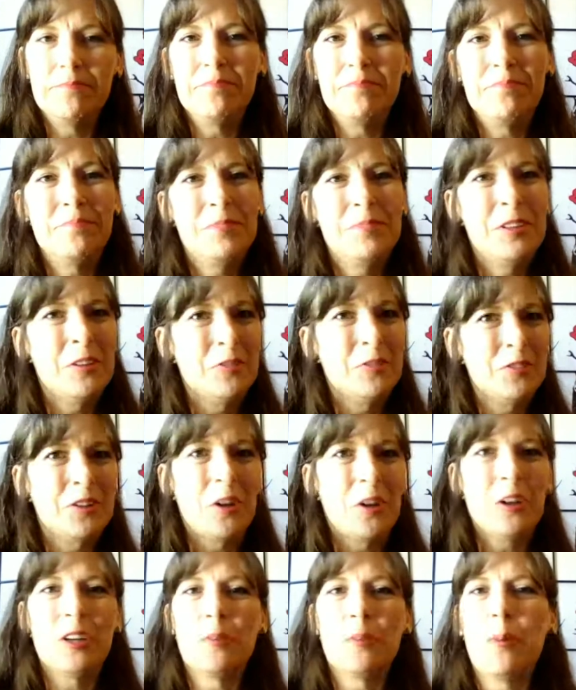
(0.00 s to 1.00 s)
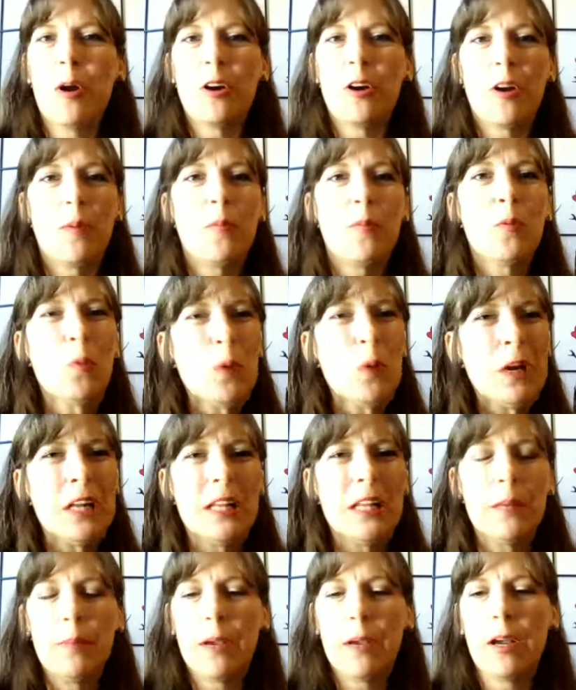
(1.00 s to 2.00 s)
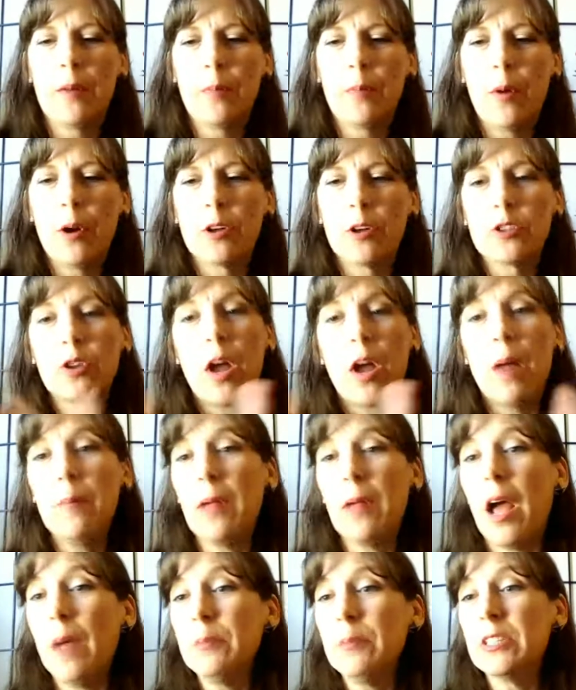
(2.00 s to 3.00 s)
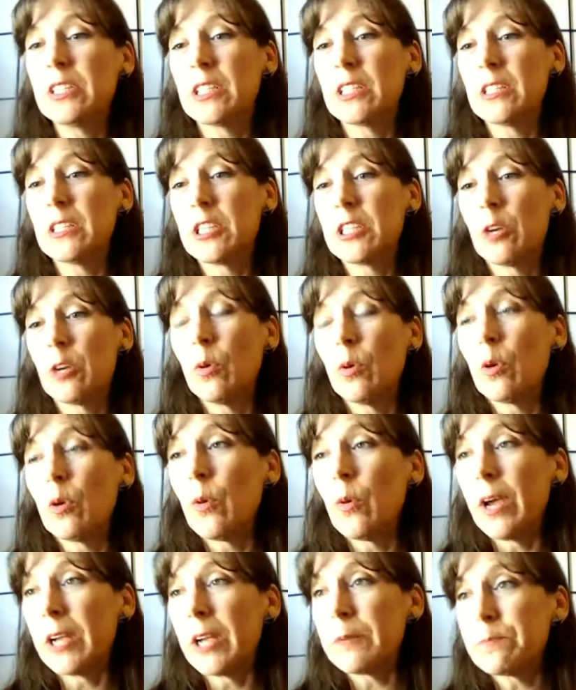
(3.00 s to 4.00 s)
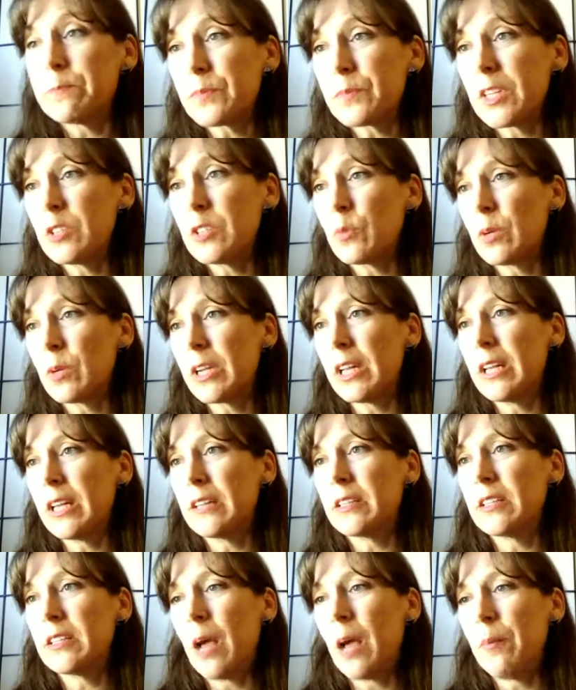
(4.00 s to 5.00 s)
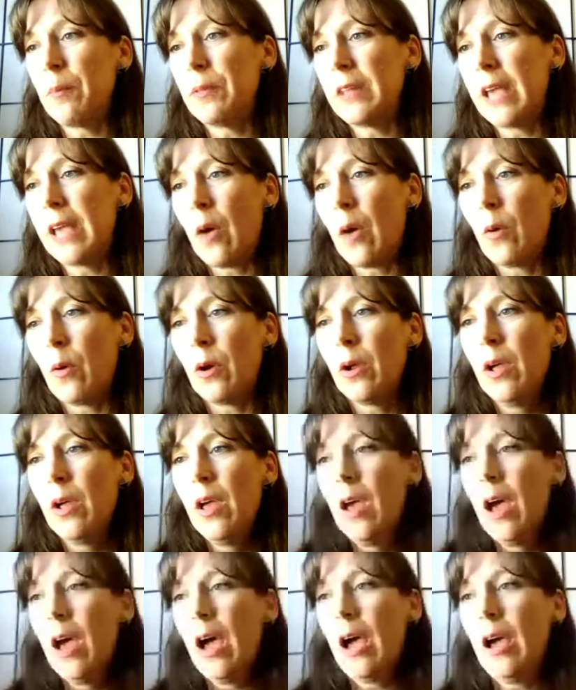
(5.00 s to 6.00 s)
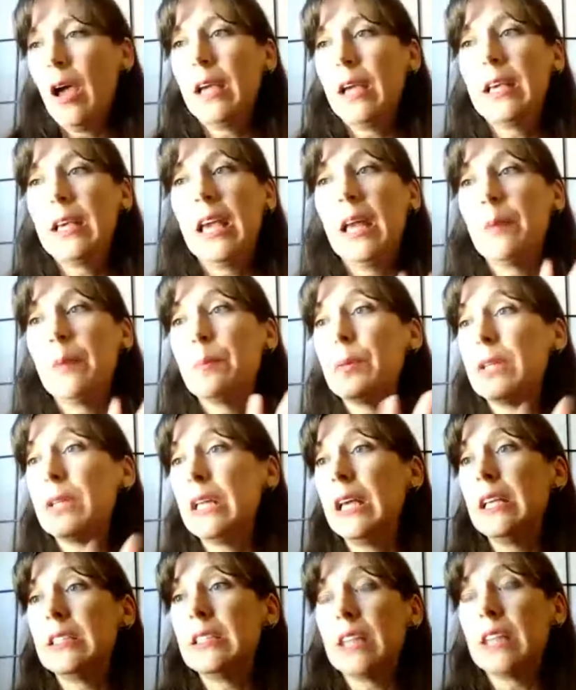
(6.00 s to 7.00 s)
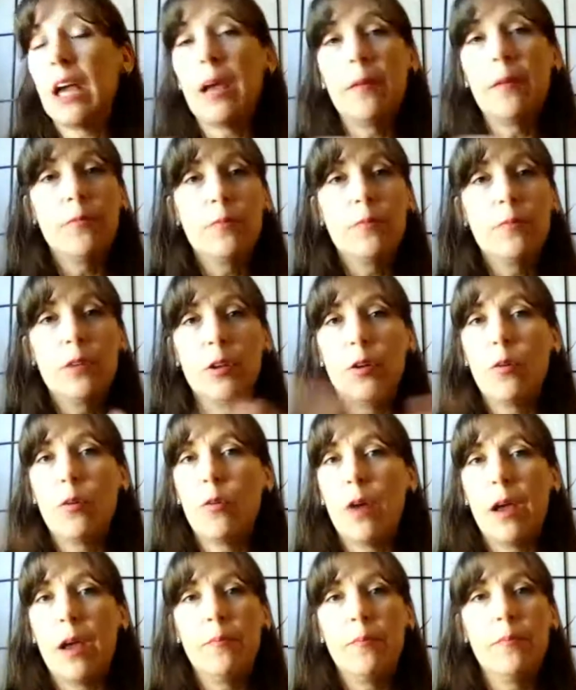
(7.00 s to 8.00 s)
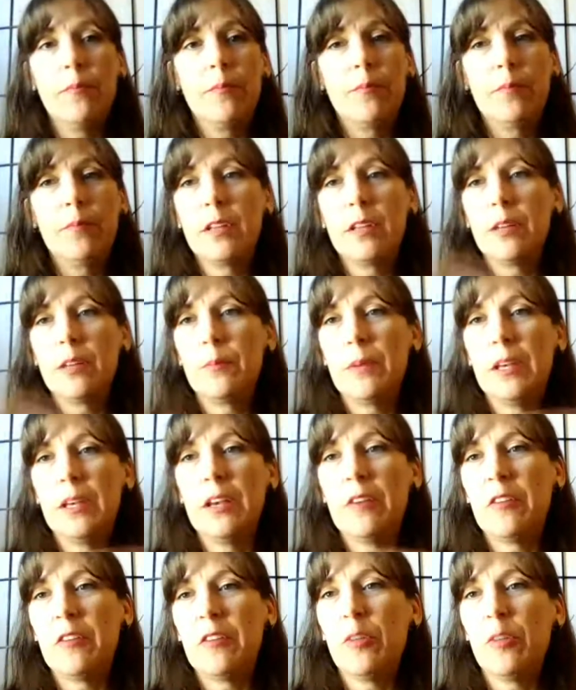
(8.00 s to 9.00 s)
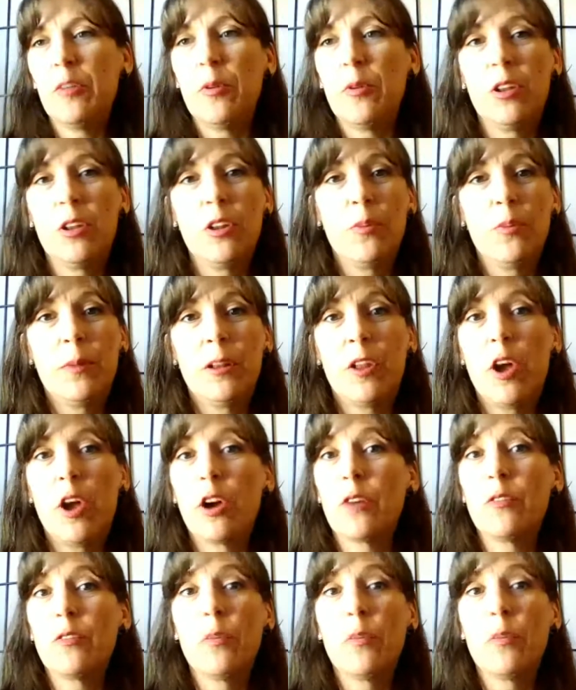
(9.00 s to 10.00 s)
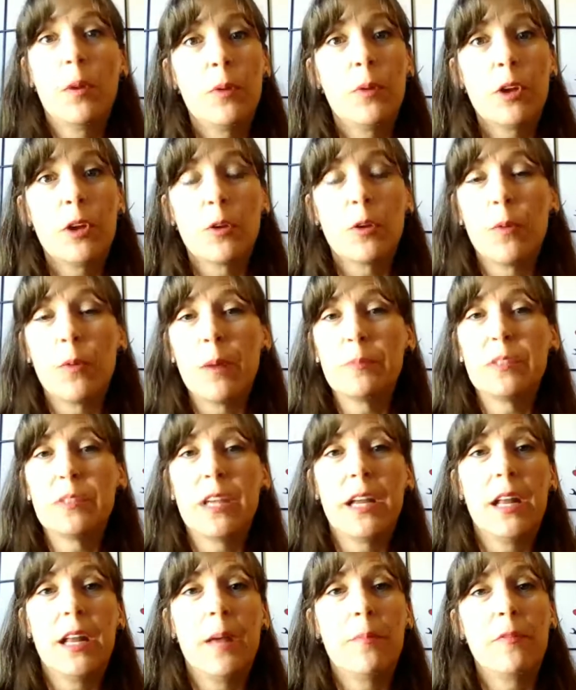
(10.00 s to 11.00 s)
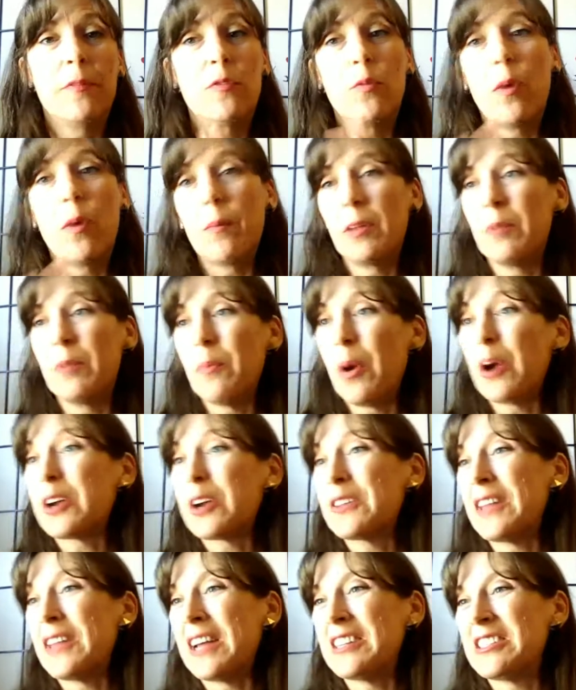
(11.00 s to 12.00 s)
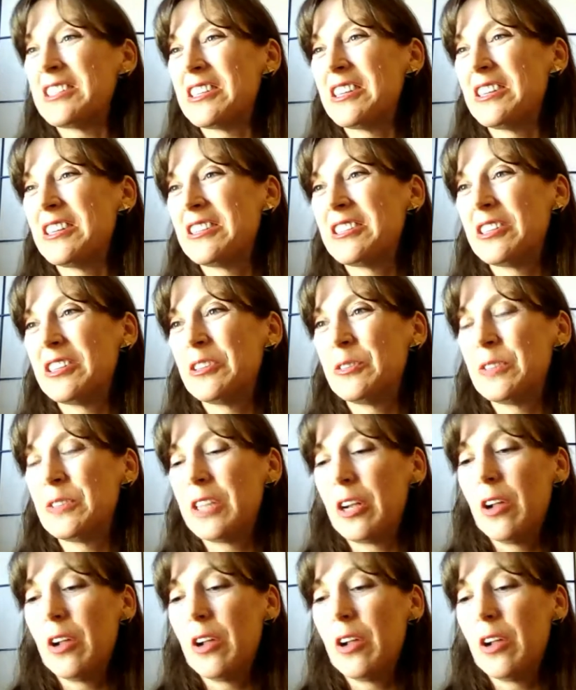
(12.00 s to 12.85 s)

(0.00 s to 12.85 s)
you know, starting to partner. I'm really big on partners. So I'm just going to share real quick, because we're getting at the top of the hour. Again, please, I'm going to be available a little bit longer if you want to put your website up, if you want me to market that to who's here.